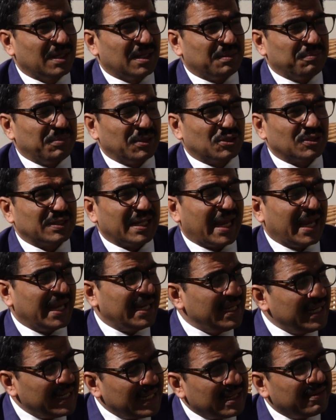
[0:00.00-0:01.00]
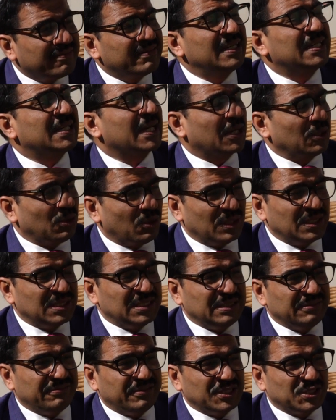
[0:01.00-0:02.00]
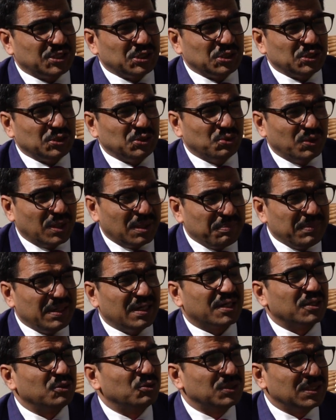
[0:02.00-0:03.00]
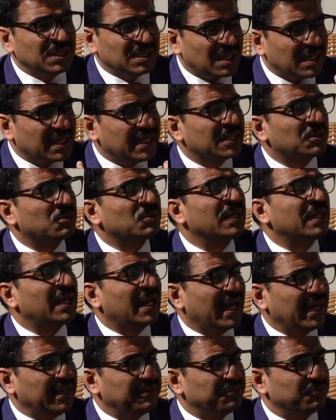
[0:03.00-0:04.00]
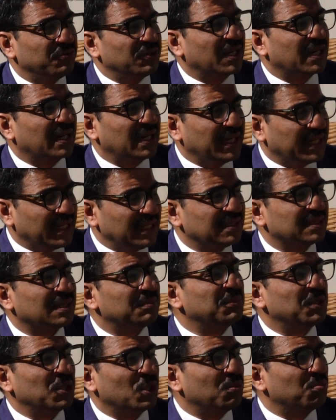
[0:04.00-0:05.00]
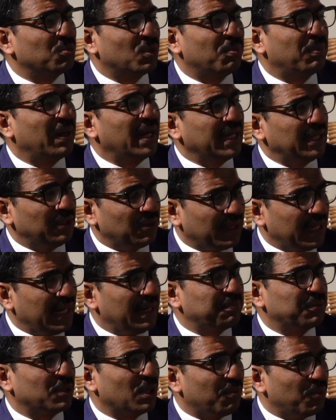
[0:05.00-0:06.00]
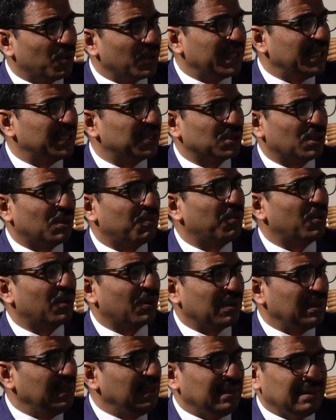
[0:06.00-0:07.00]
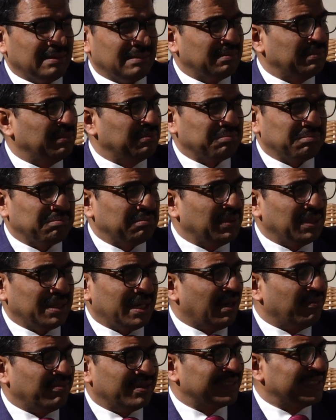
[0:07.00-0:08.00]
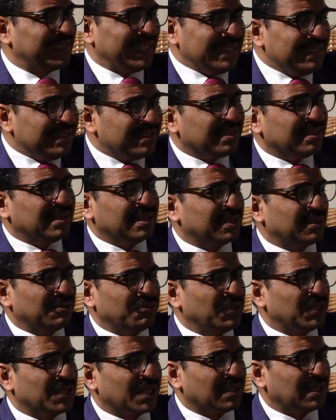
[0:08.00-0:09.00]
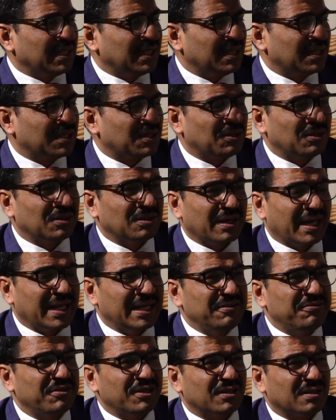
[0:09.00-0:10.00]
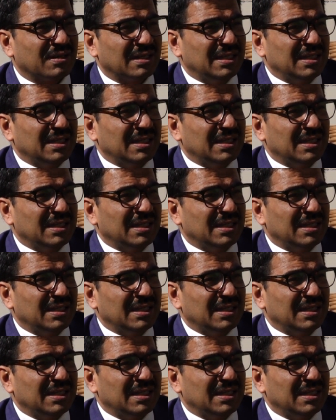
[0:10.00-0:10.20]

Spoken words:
Because any and every technology which you and me are using in our day-to-day life, clicking something on mobile or laptop or desktop, or our sensors which are there anywhere,